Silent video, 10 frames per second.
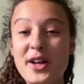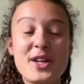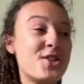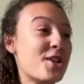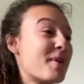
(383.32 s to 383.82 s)

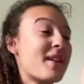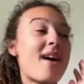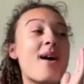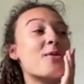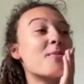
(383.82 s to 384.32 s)
YouTube, and
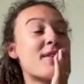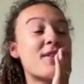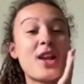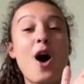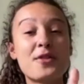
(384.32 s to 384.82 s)
oh my,
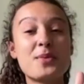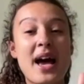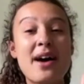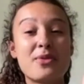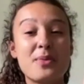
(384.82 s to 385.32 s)
the laughs we
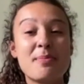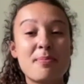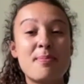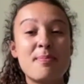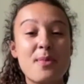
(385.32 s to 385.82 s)
had when
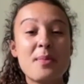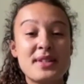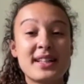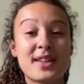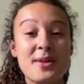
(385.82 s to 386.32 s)
we
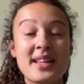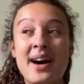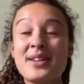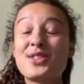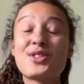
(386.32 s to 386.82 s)
dig those
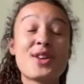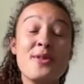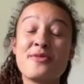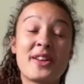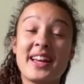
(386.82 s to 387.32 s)
out, it's so
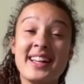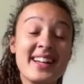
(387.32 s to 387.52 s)
funny.